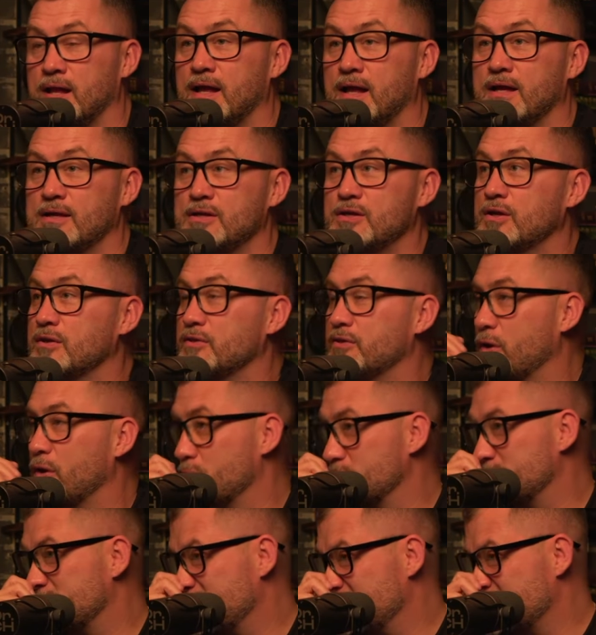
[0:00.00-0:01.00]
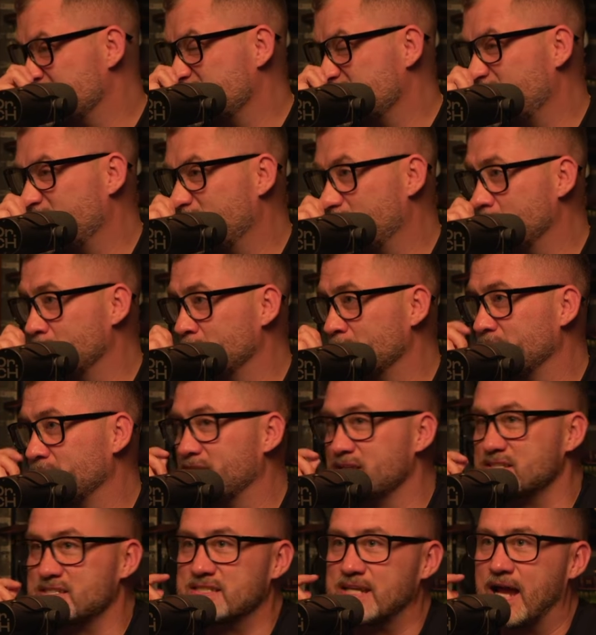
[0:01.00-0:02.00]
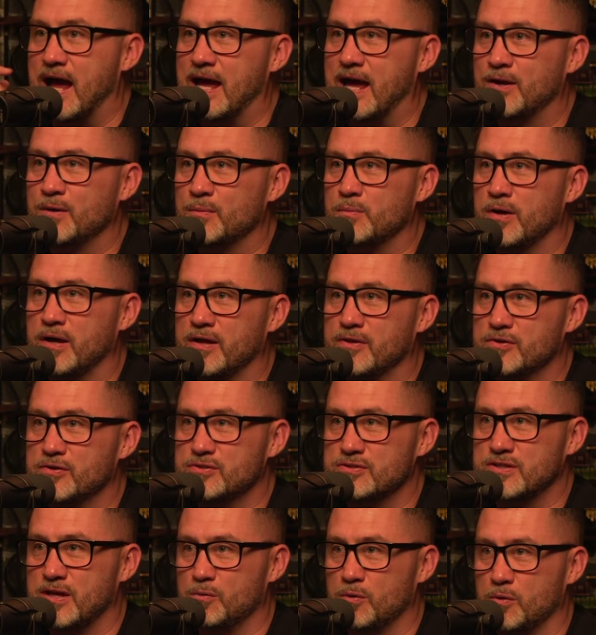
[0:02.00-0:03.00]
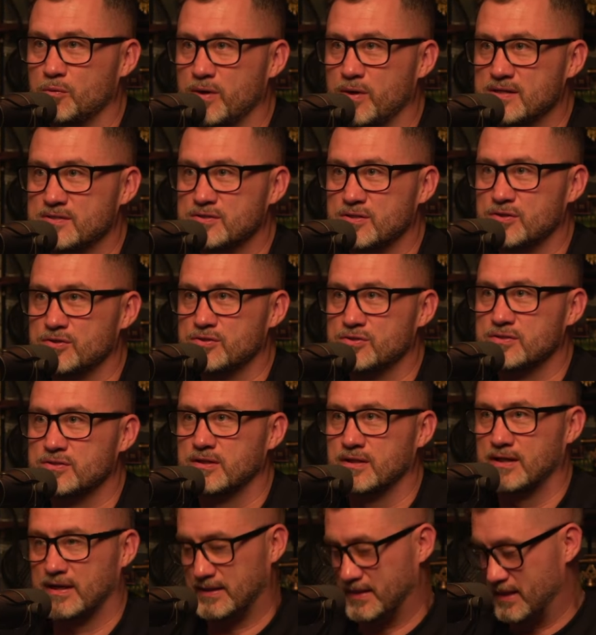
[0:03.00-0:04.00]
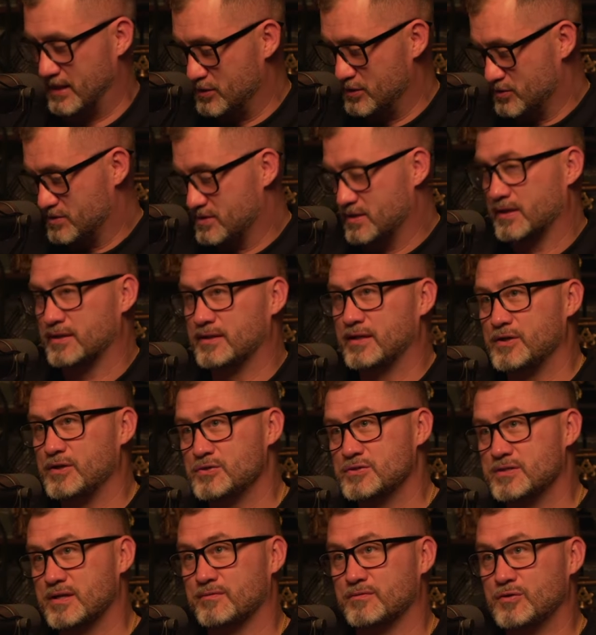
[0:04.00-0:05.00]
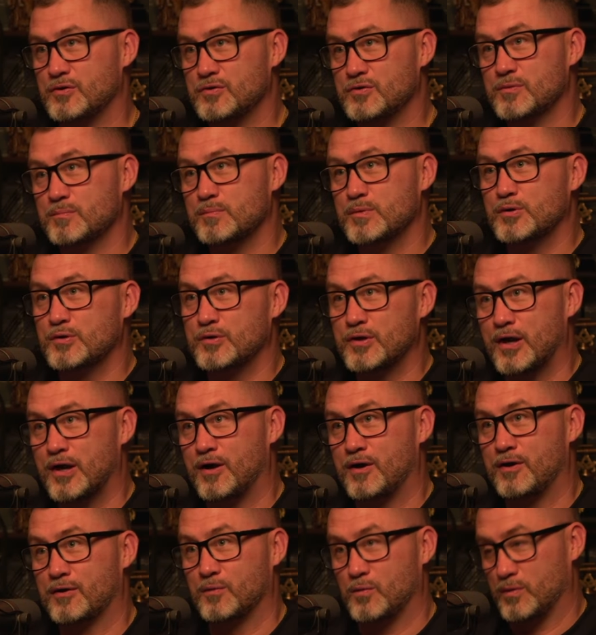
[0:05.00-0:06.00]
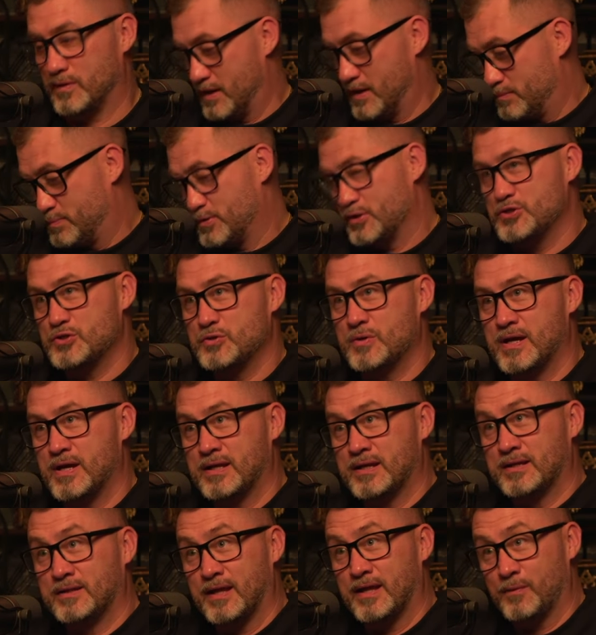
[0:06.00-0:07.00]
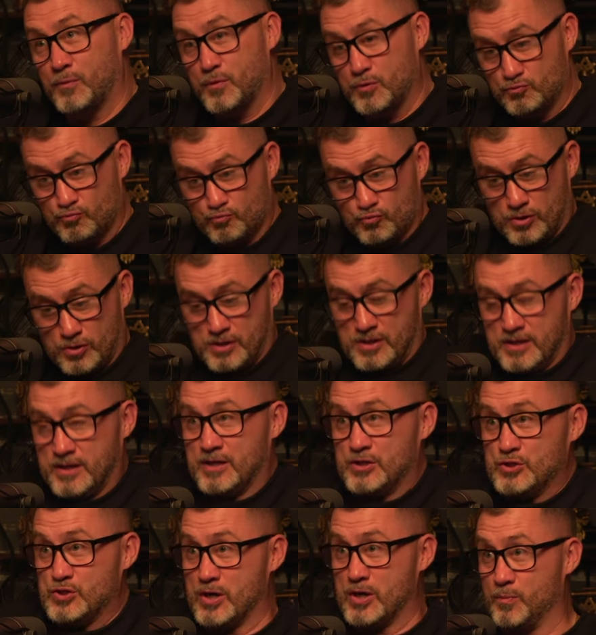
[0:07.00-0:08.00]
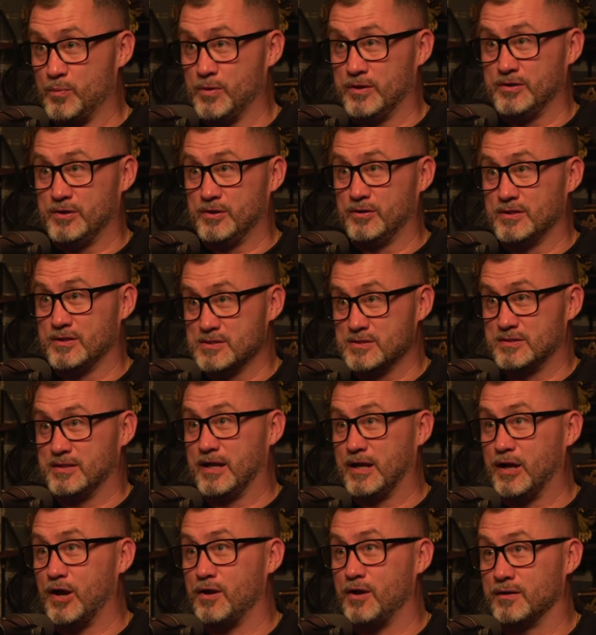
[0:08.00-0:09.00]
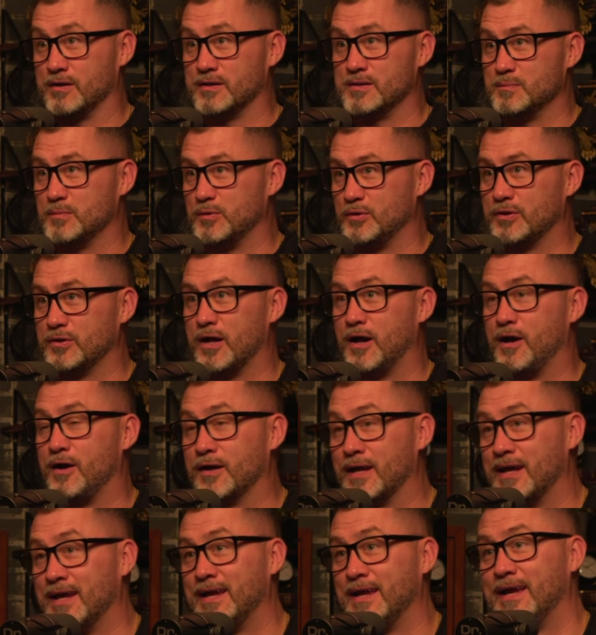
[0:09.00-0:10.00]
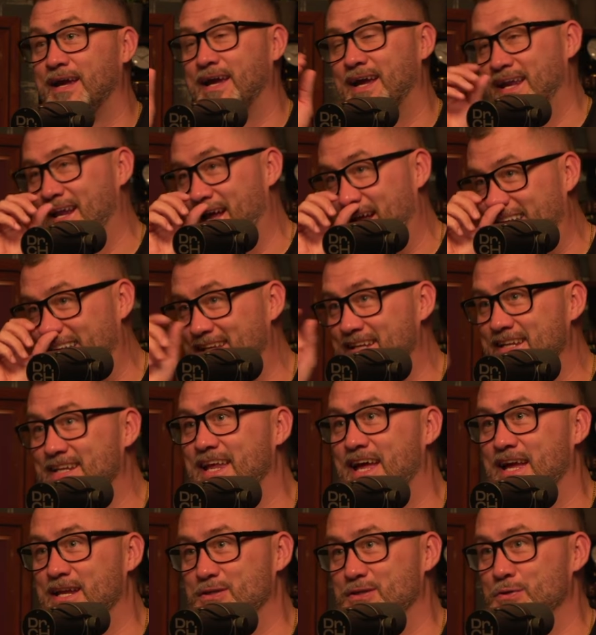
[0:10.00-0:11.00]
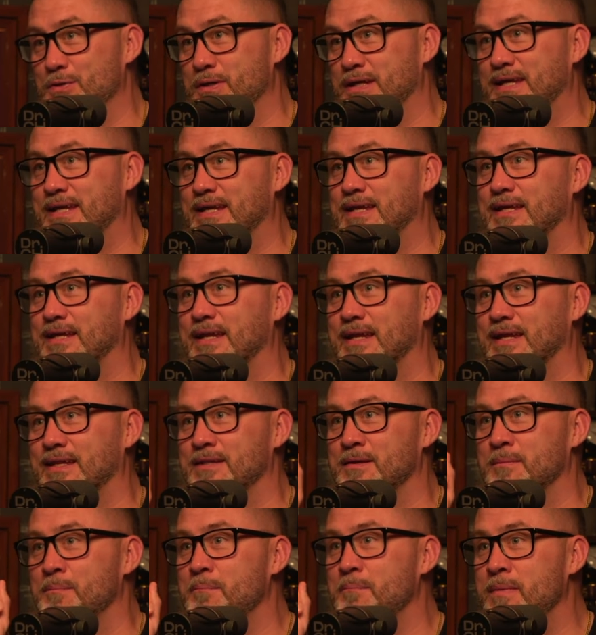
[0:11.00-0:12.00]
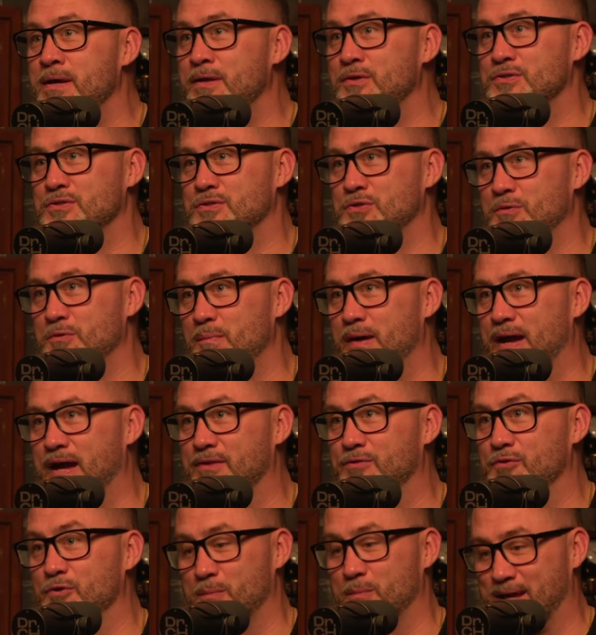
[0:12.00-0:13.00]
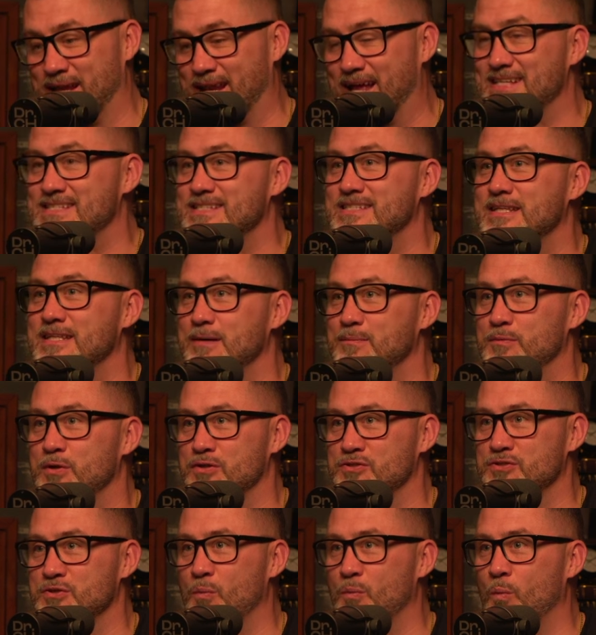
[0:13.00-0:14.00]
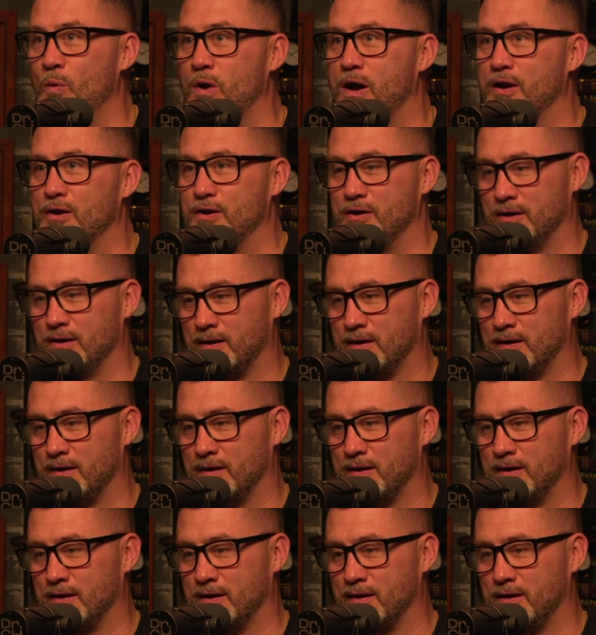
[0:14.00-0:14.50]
Yeah, there was this um, the Steiner brothers. They were wrestlers, and they used to they used to do the bulldog, where they put you in and they would run and jump with you. This they called it the bulldog, and I did that to a kid in the middle school bathroom, and I slipped on some water